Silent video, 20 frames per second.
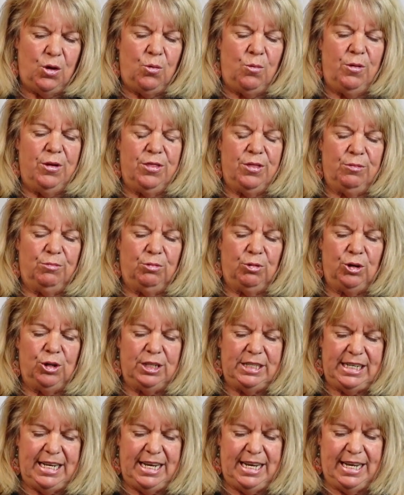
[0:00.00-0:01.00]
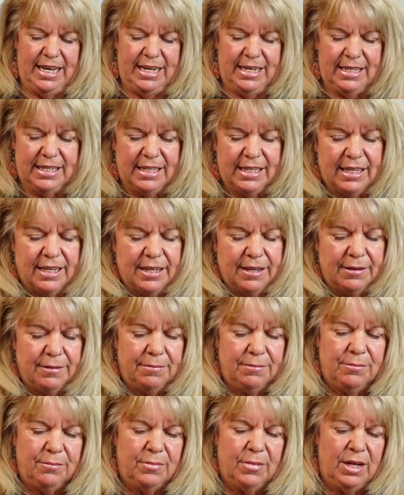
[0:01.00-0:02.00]
with the rolled end.
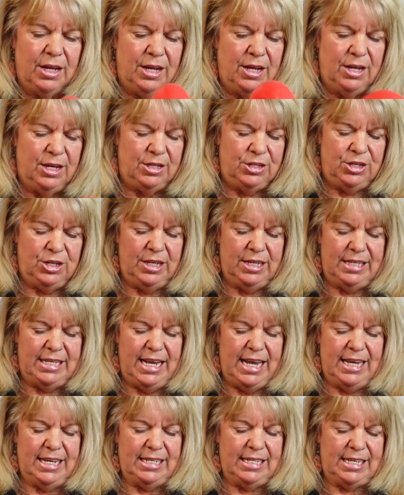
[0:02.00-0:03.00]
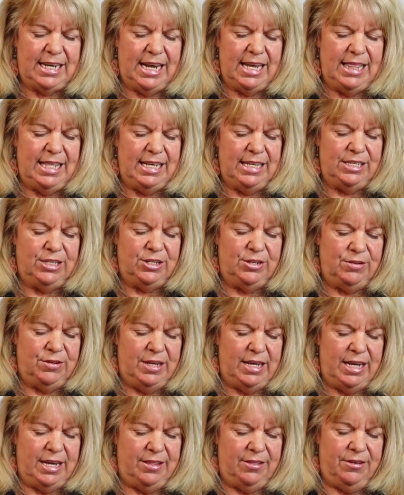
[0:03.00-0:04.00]
I'm going to take and tie these 2
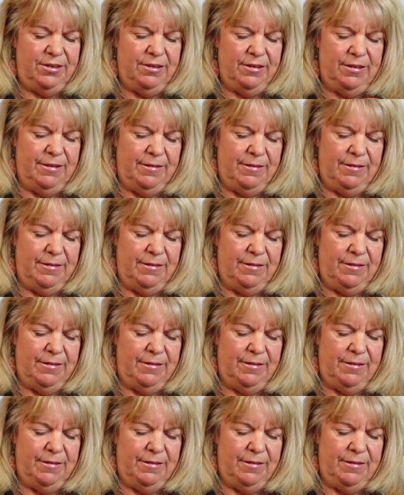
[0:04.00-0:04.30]
together.